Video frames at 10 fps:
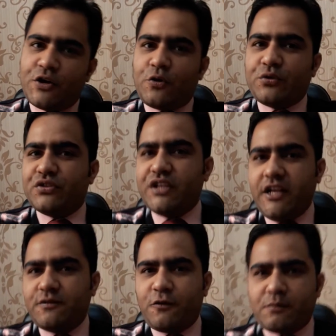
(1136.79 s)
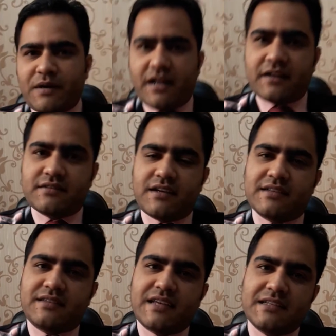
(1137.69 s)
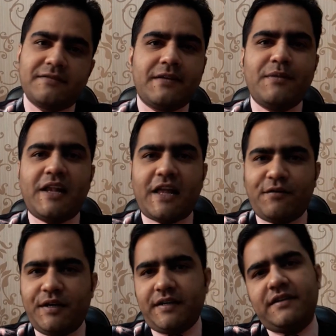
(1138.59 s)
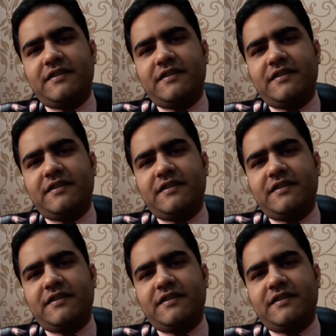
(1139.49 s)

On these 4 products, a cess will be levied.